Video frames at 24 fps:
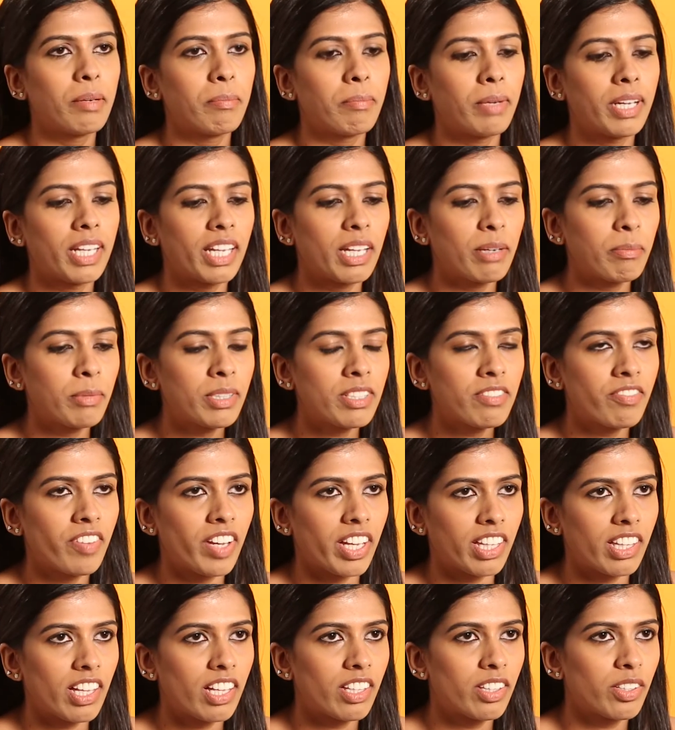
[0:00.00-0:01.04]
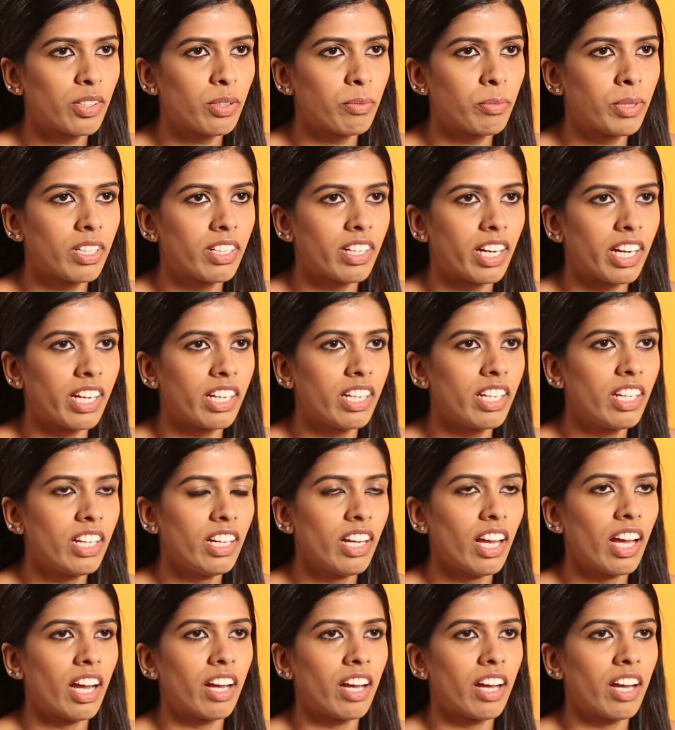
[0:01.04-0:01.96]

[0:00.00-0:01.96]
My name is Veda Tirumalareddy.